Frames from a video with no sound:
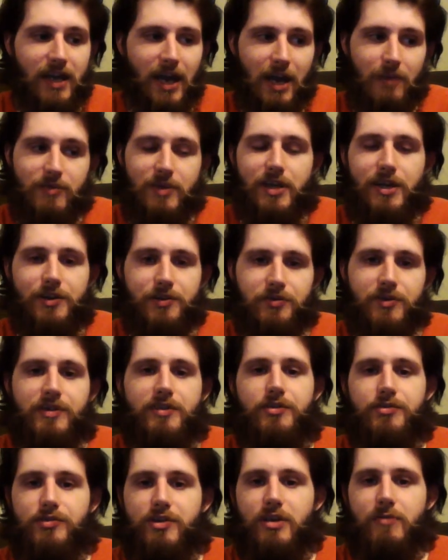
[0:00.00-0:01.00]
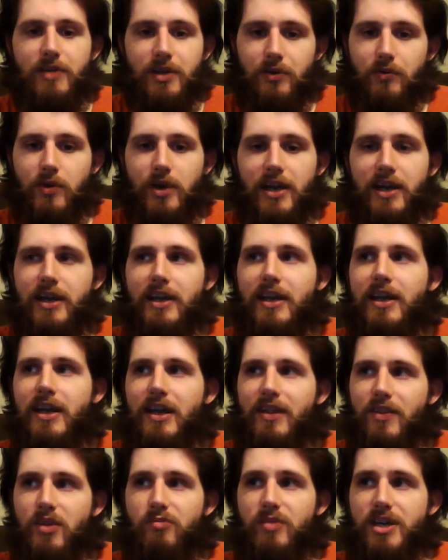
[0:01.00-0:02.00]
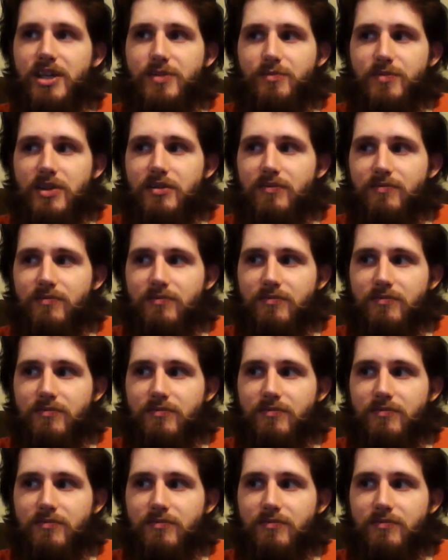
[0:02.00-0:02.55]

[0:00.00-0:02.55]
I'm entering the dream in a way that makes me